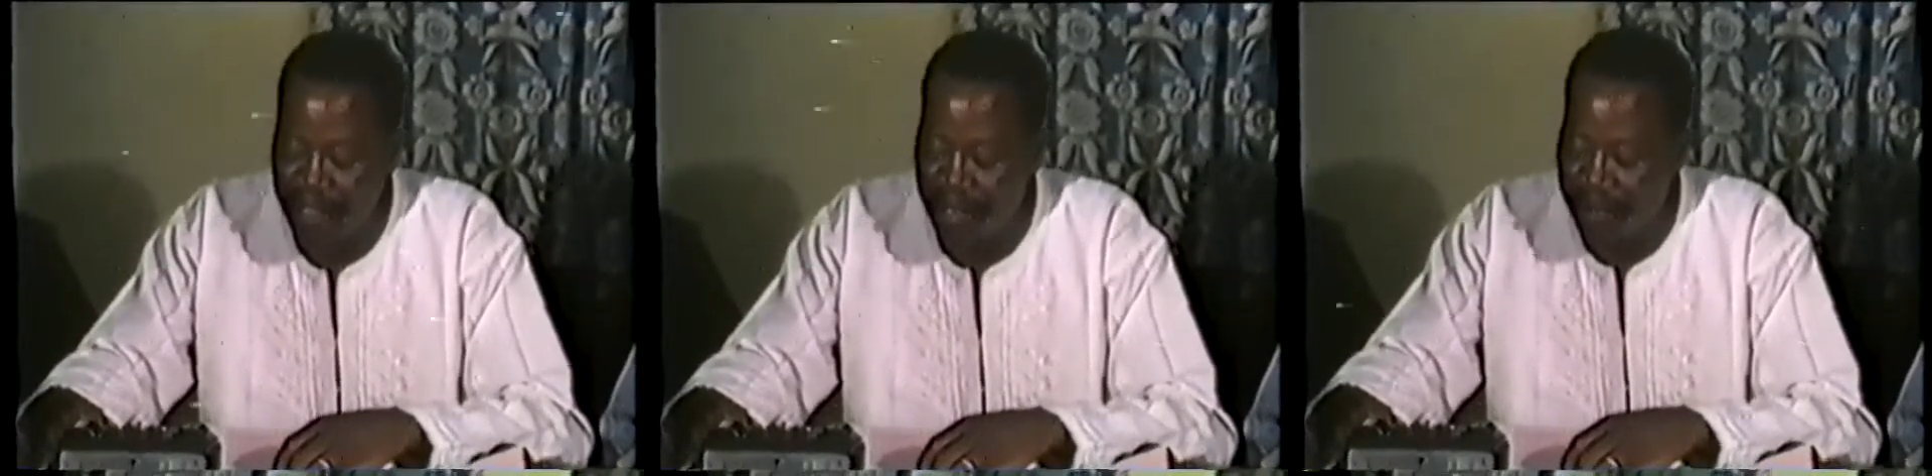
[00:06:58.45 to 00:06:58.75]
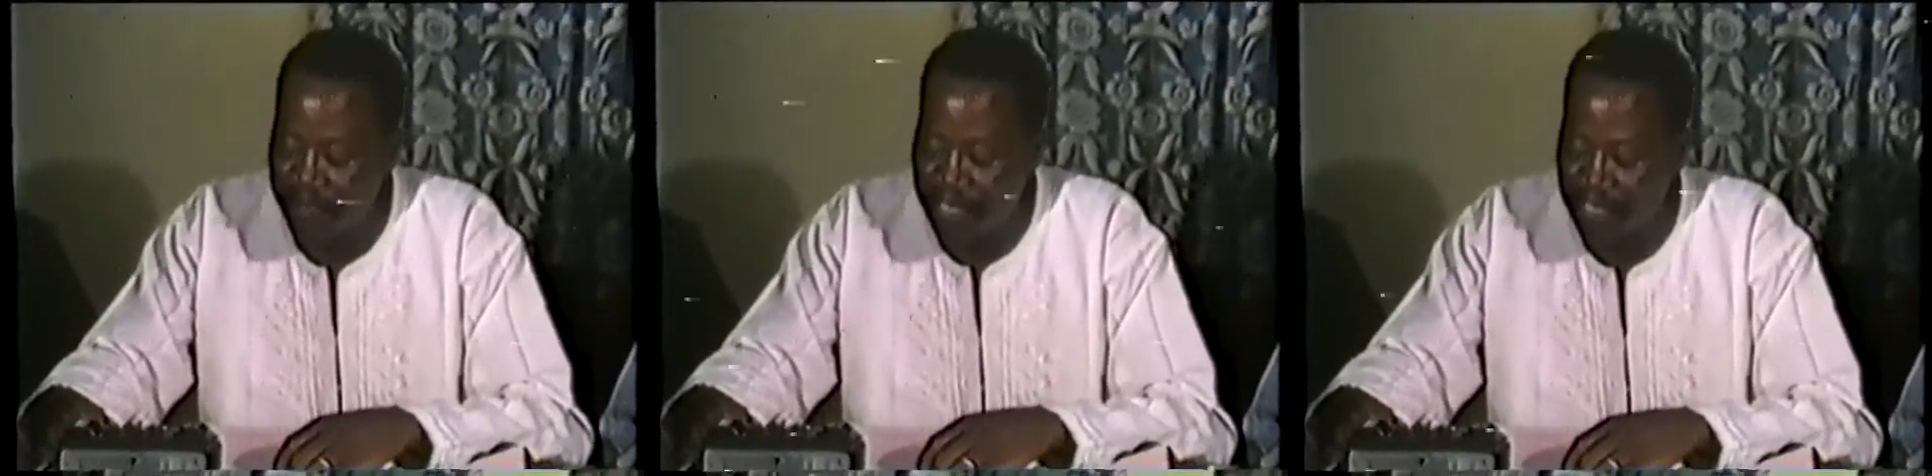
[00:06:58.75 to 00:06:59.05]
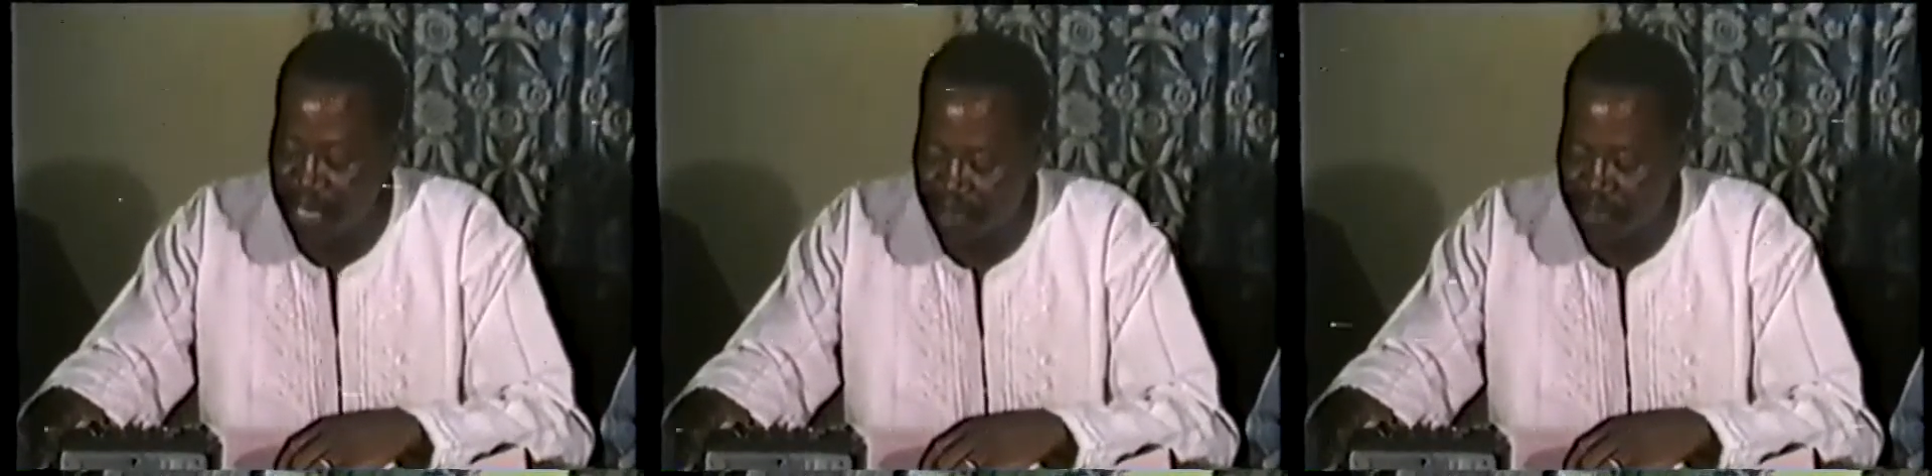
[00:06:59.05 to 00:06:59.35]
of this
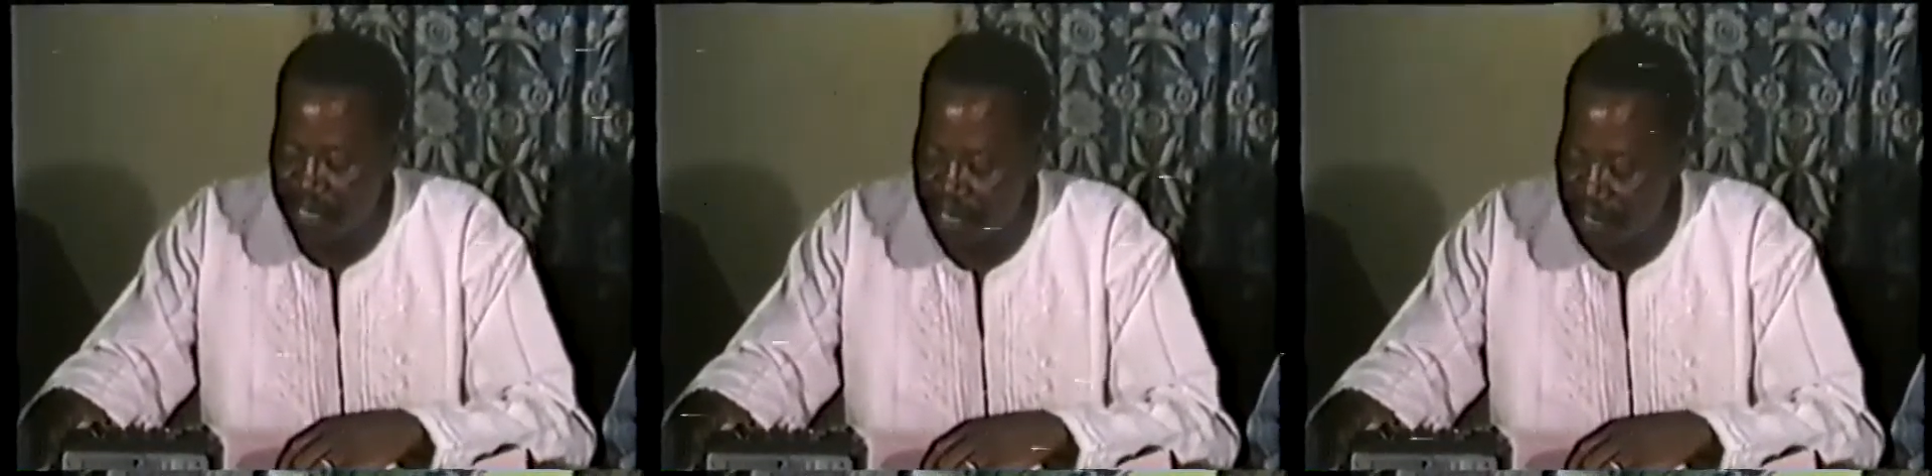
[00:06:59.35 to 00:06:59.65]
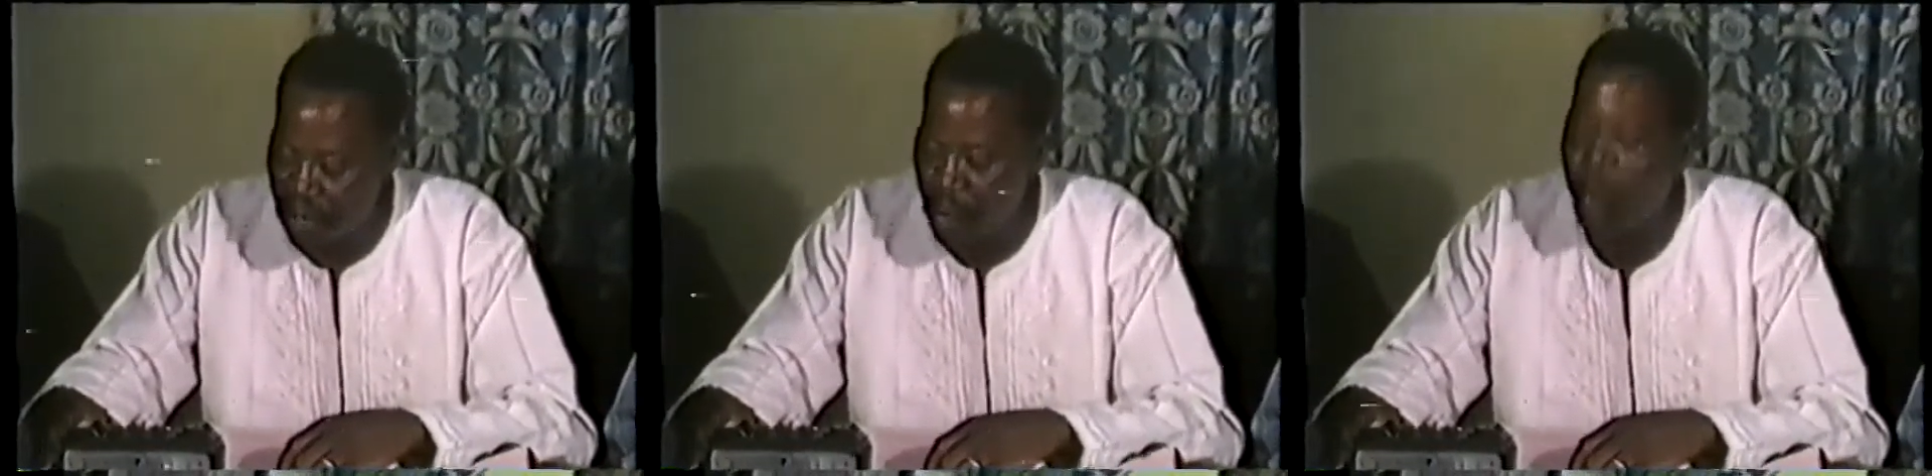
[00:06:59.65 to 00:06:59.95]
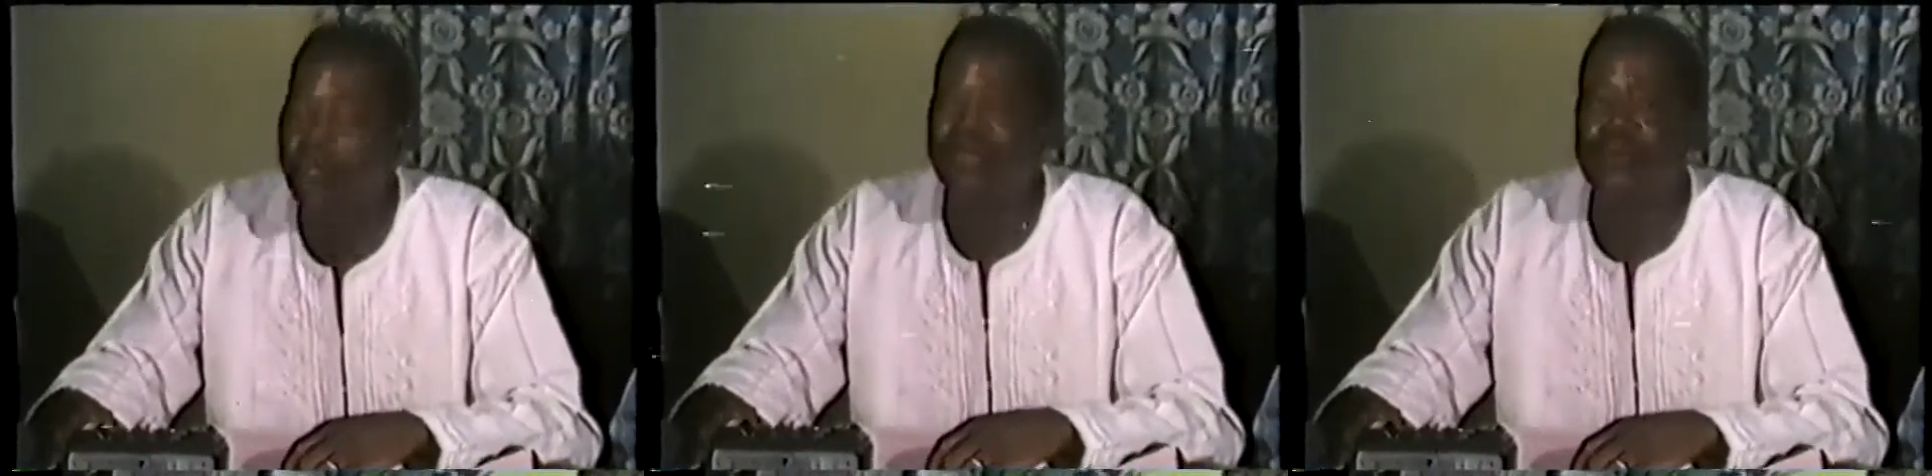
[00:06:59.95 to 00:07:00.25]
country,
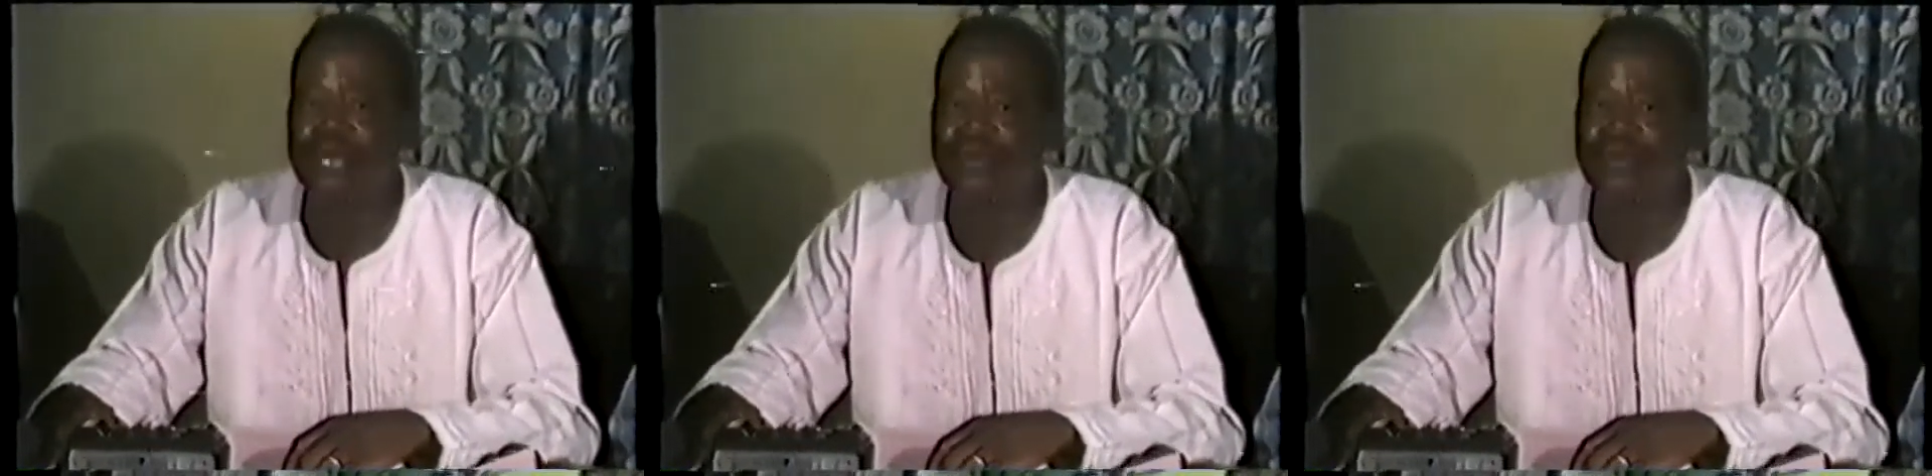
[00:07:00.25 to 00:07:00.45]
or equate